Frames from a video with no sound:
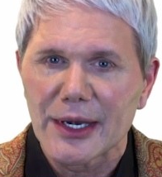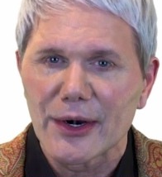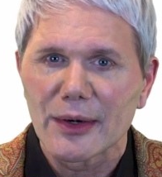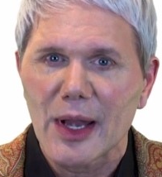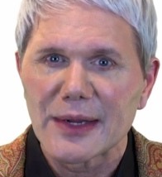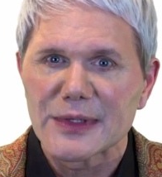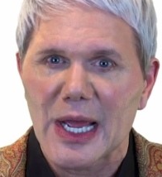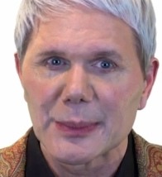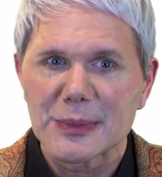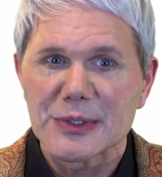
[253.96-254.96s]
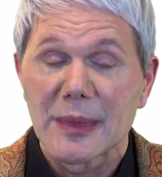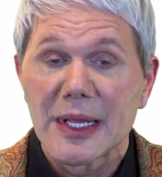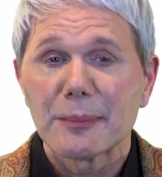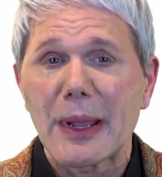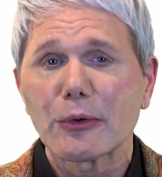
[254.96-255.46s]
in our lifetimes.
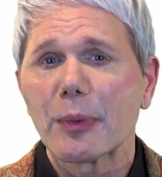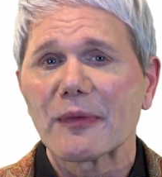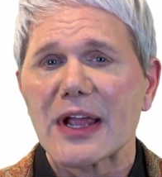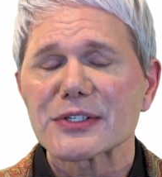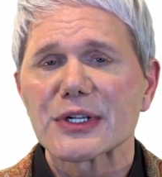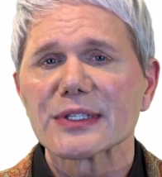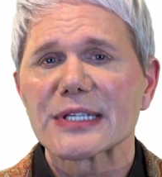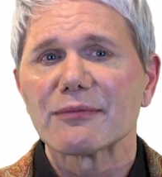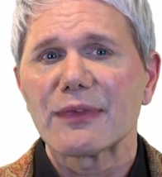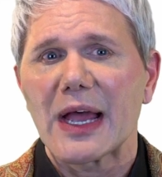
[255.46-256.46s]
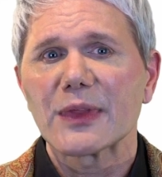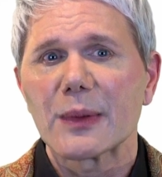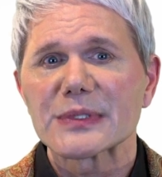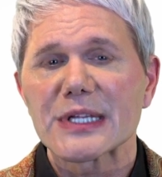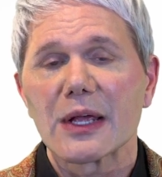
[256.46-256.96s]
Payroll professionals have found
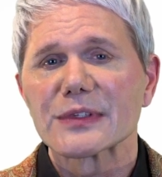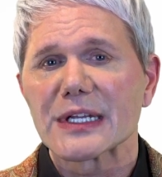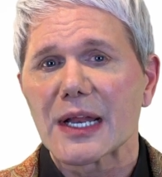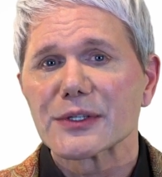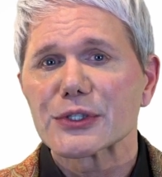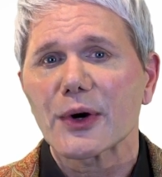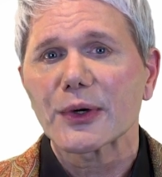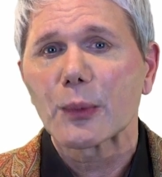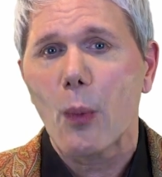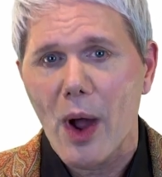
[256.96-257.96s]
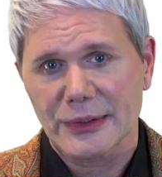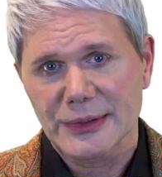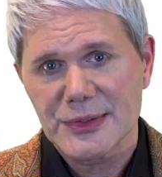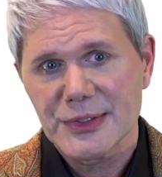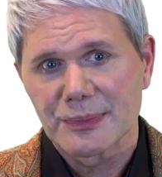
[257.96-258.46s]
themselves in uncharted
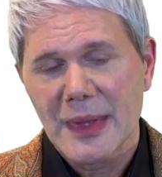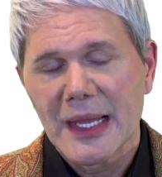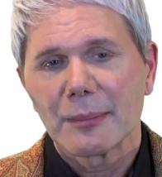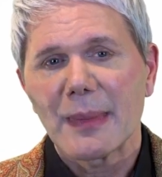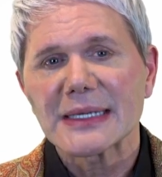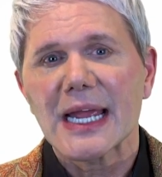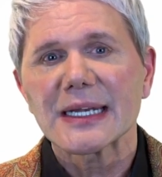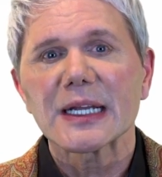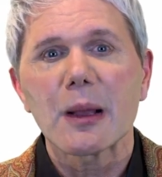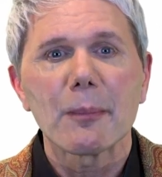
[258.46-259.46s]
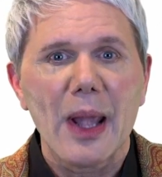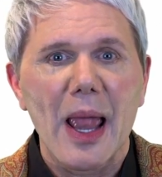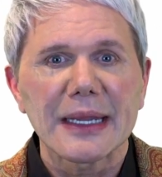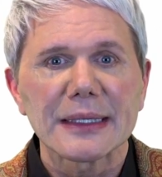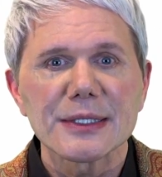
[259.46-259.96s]
waters. Maintaining
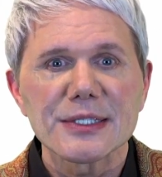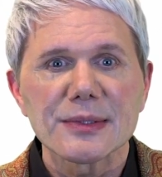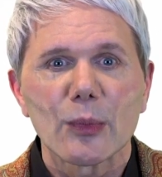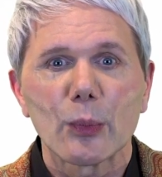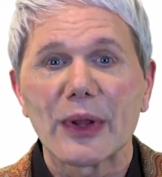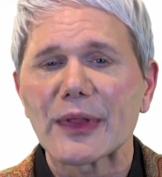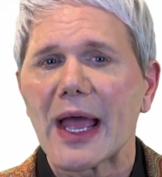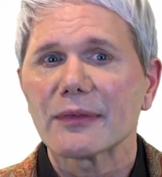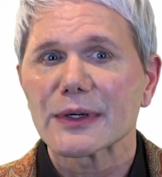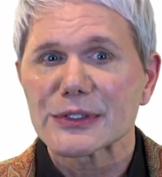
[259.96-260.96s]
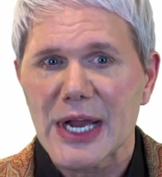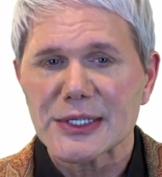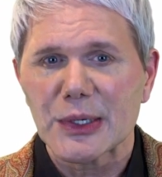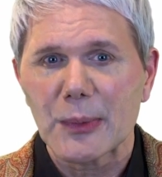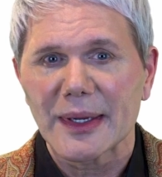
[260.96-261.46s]
compliance with
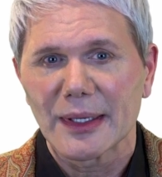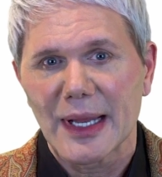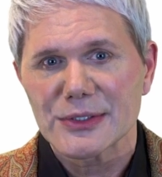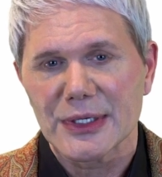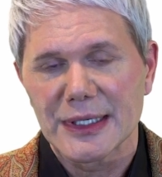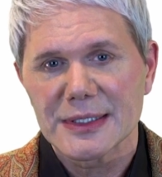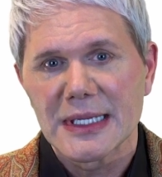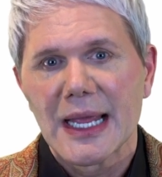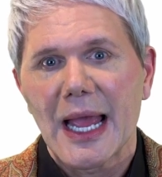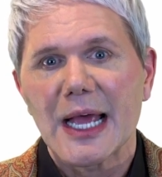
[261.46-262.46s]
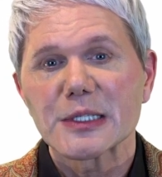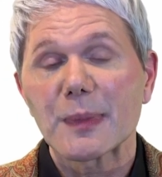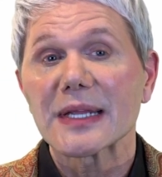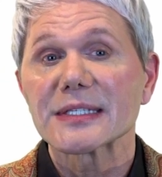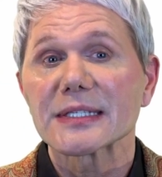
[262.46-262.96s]
ever-changing regulations has
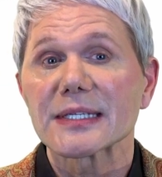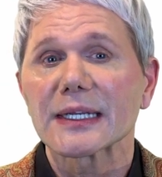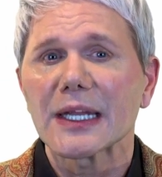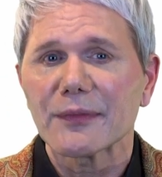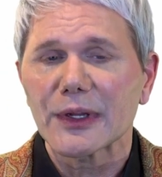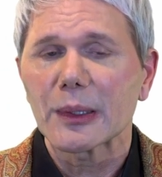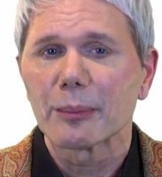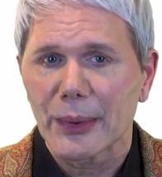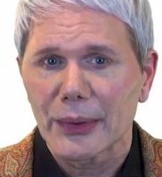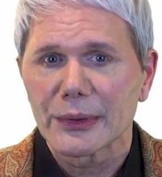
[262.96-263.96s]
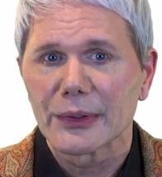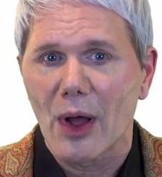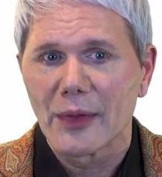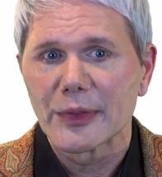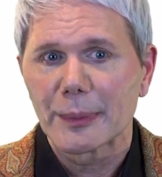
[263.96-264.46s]
placed a significant burden
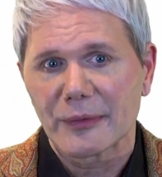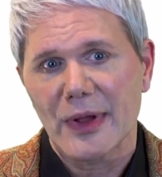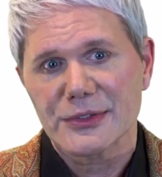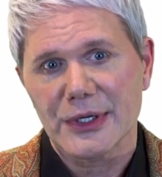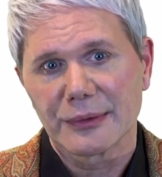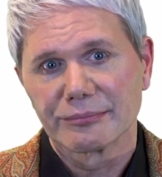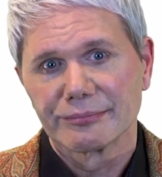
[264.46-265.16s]
on the profession.